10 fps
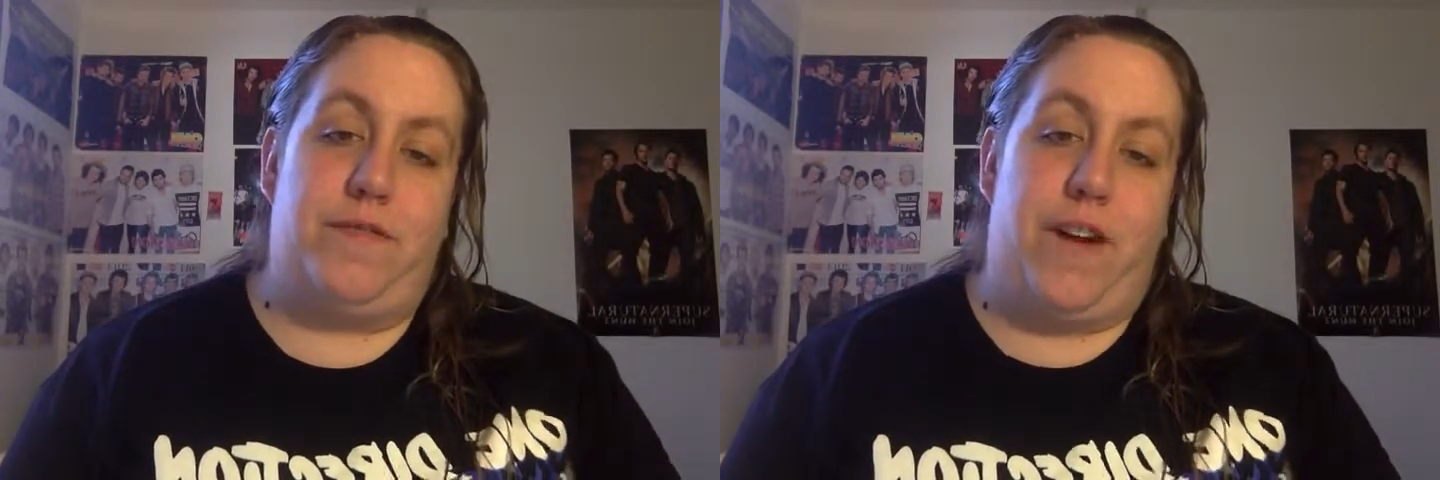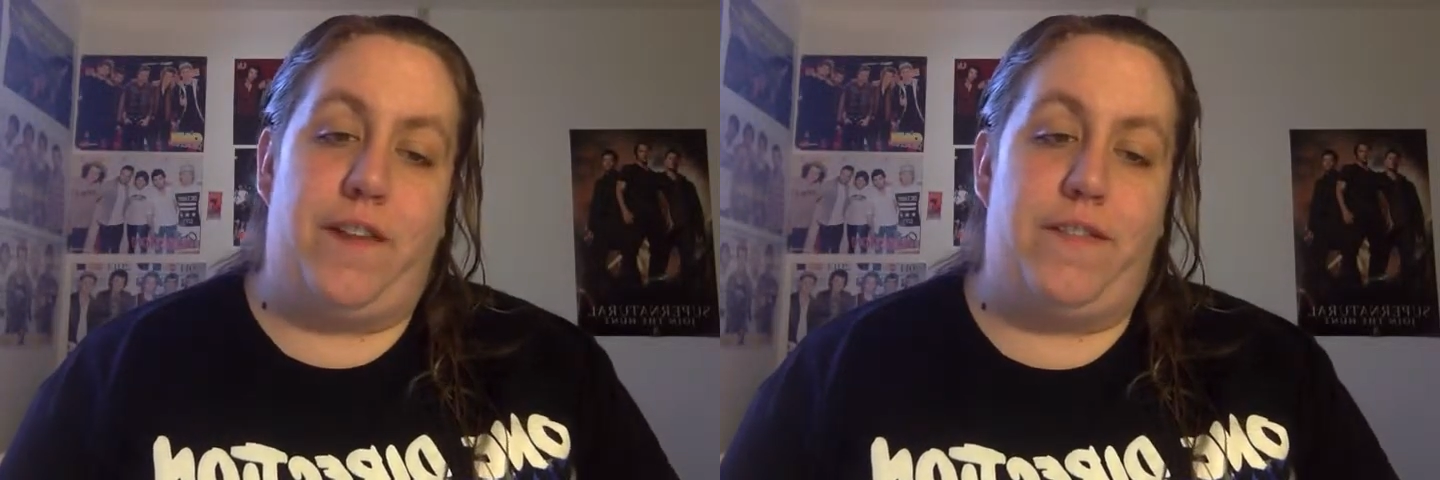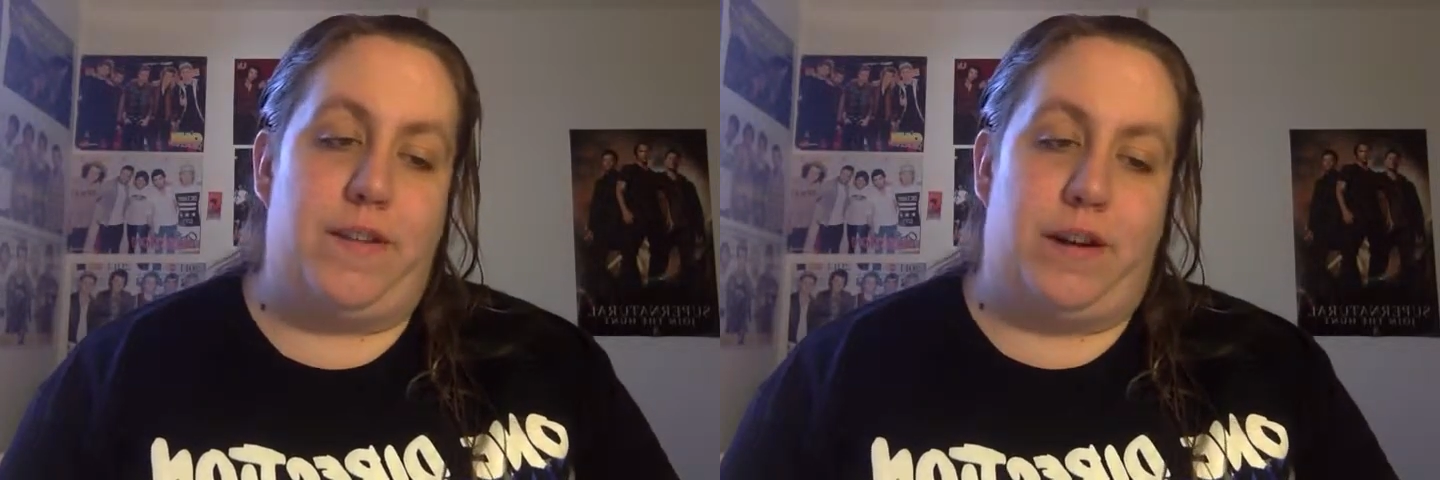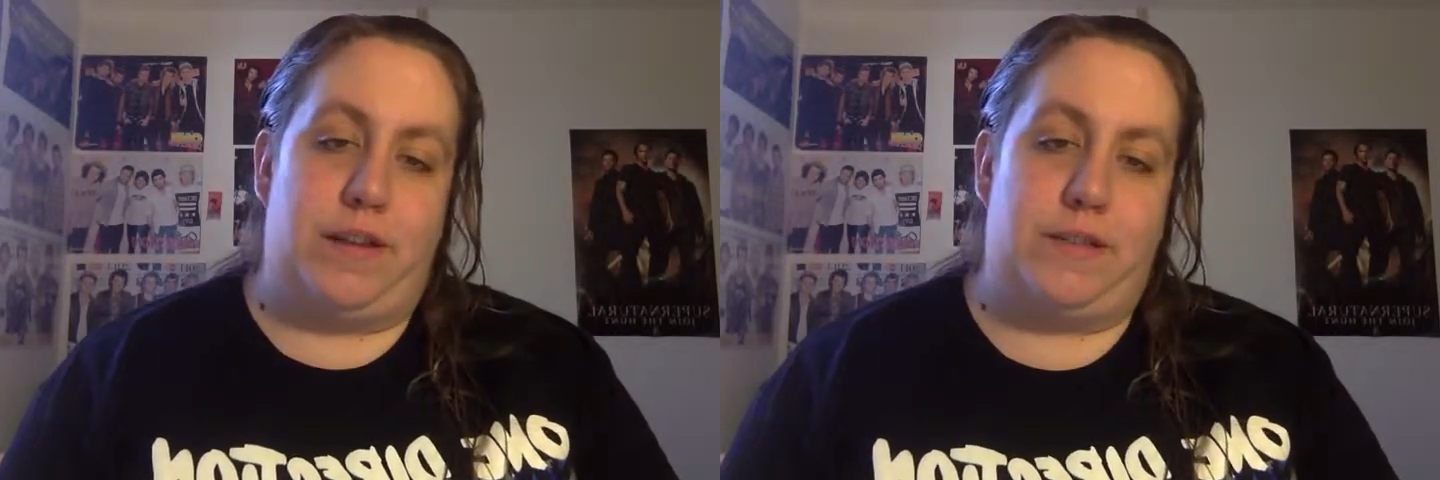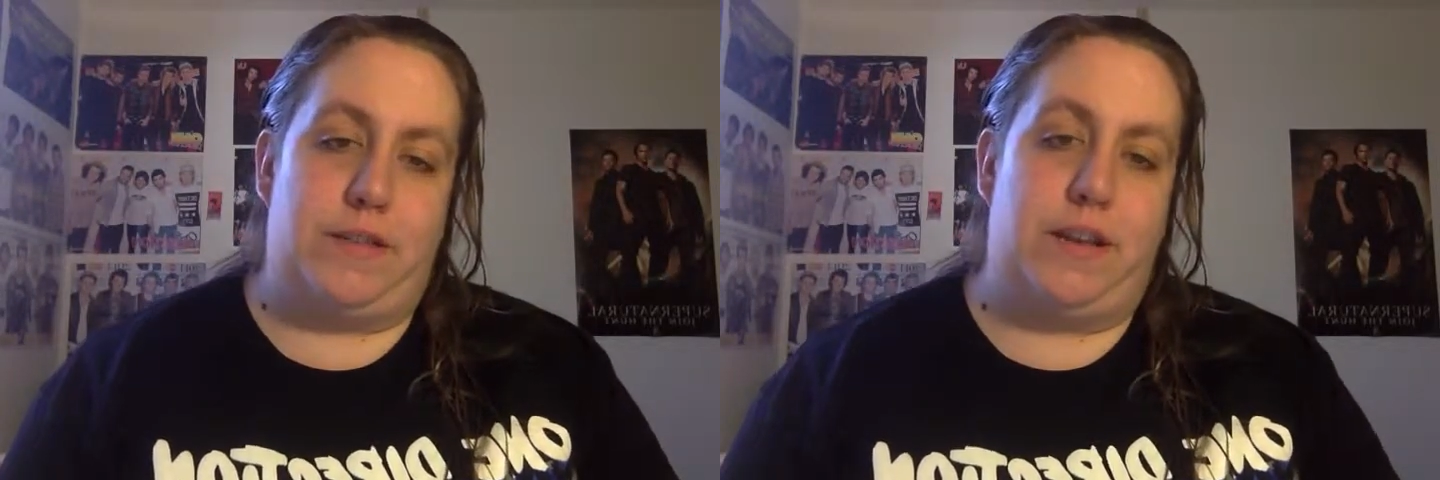Five
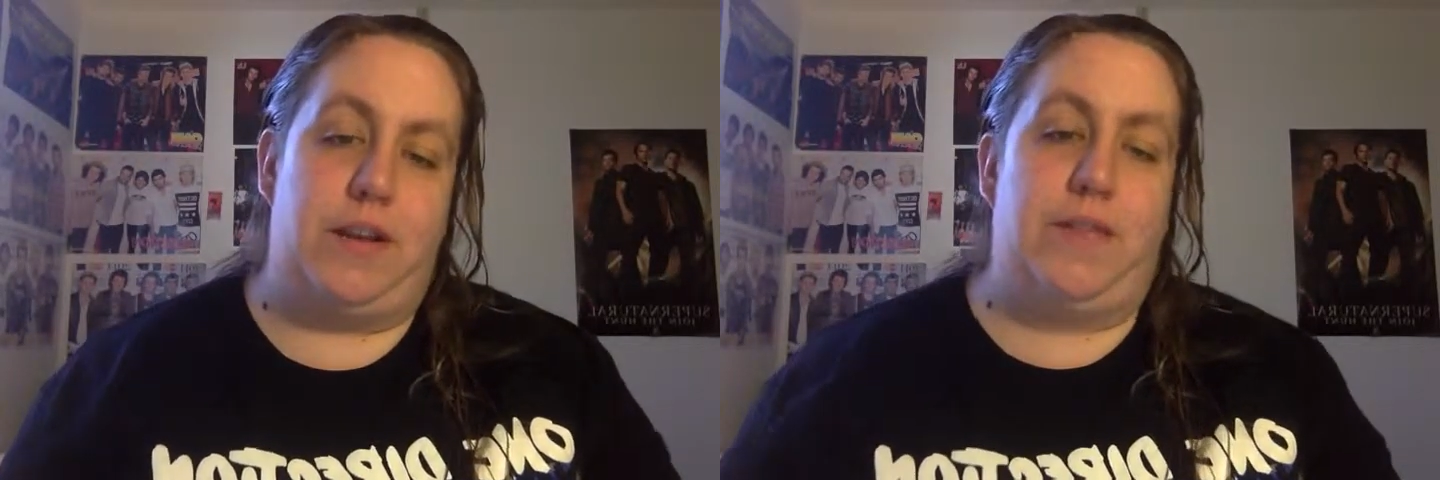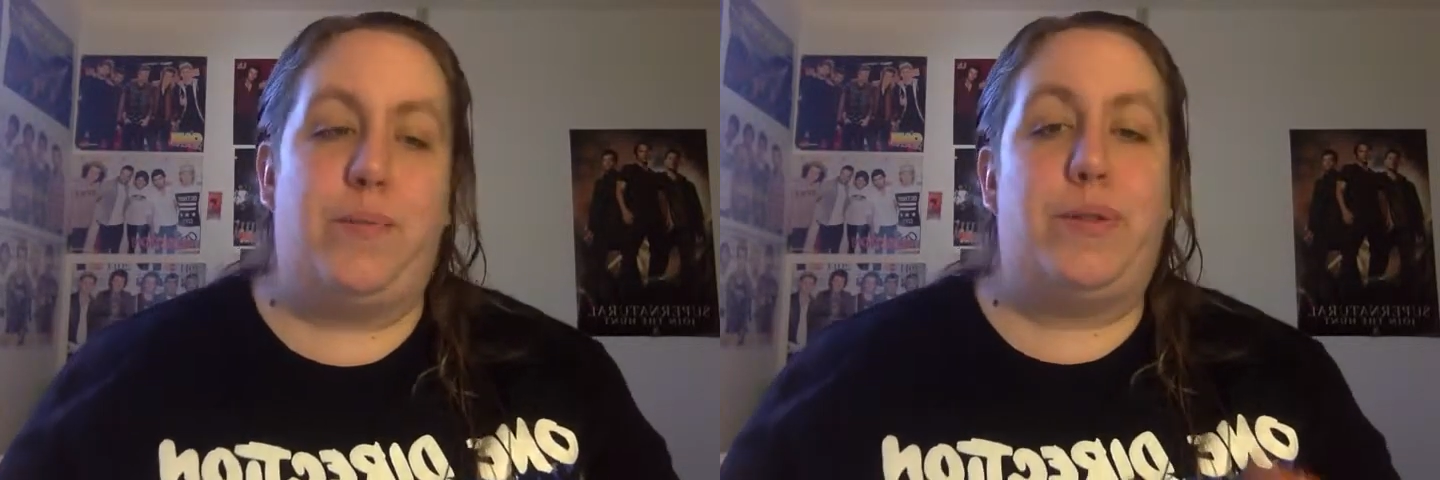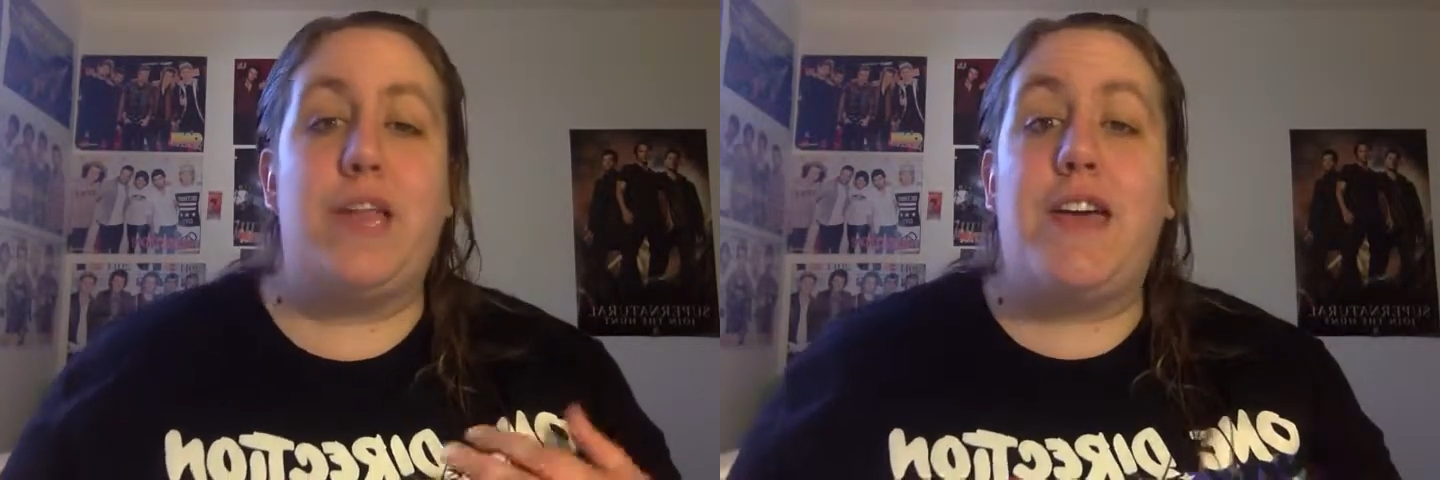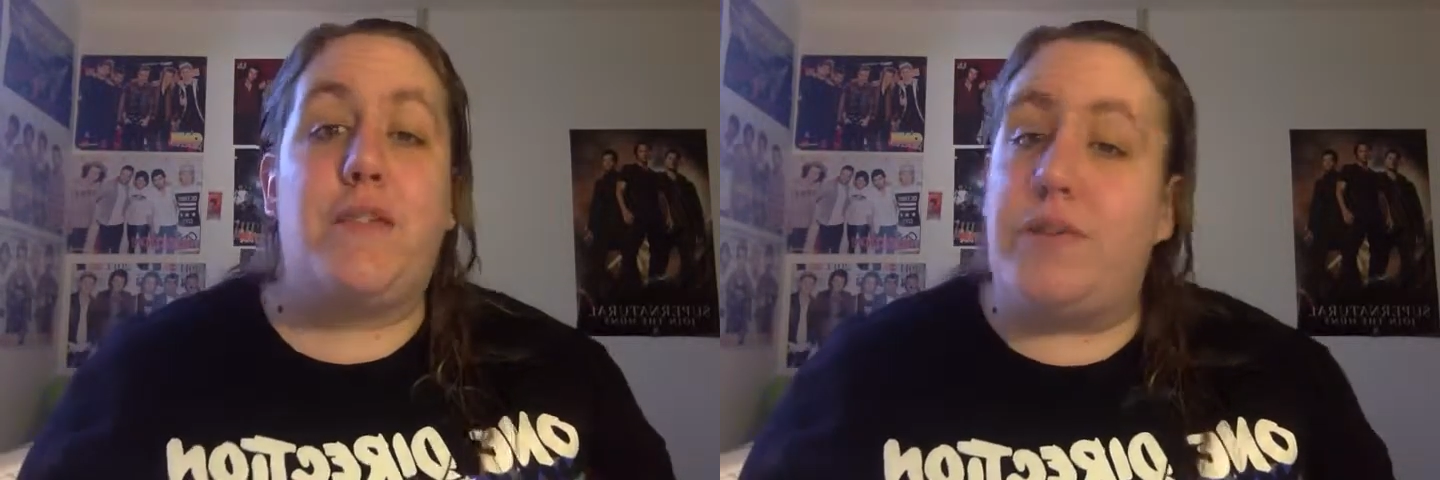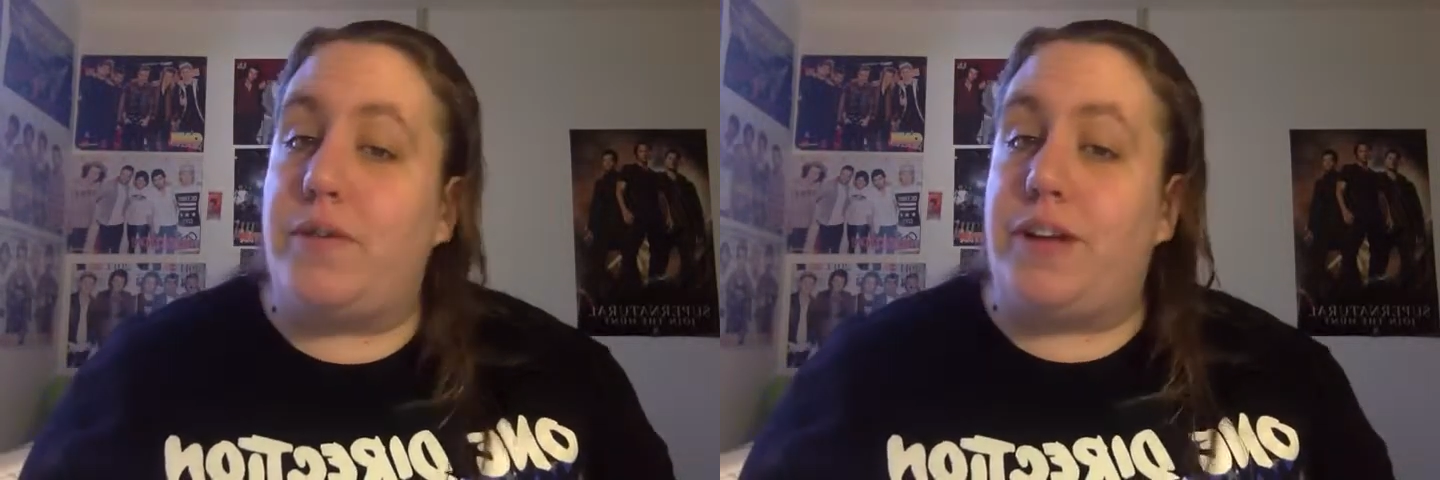Sauce, they play
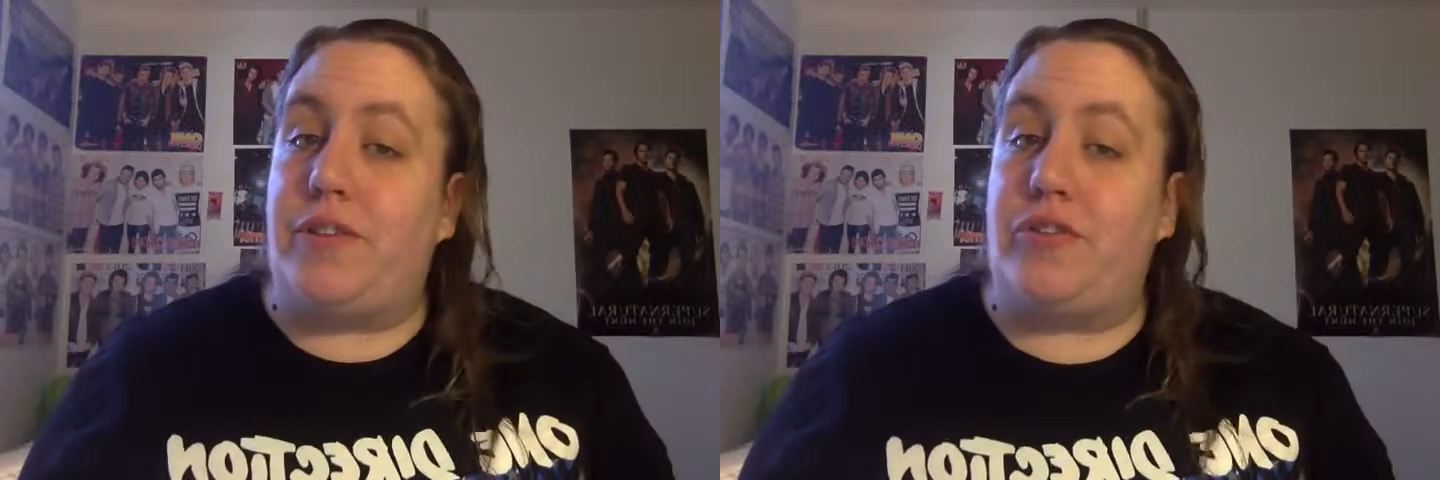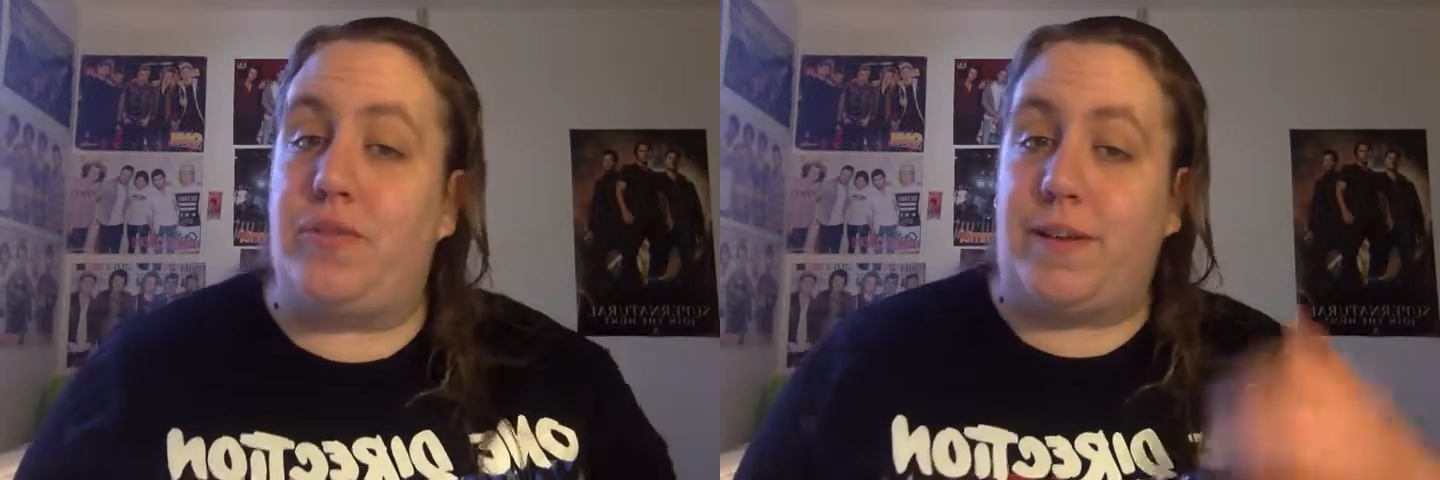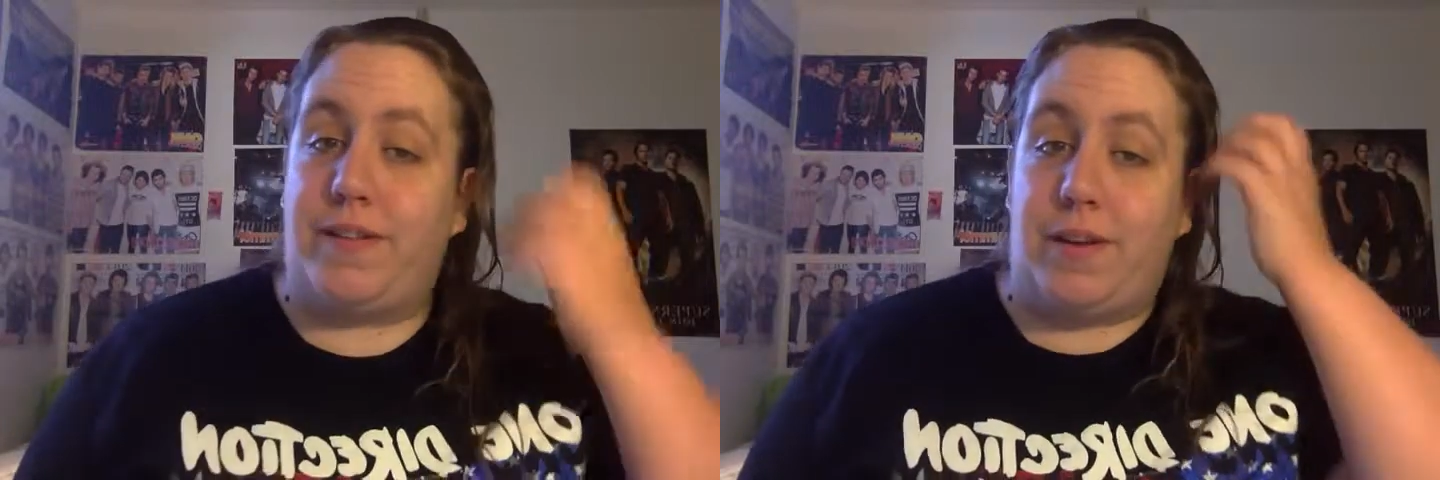their own instruments,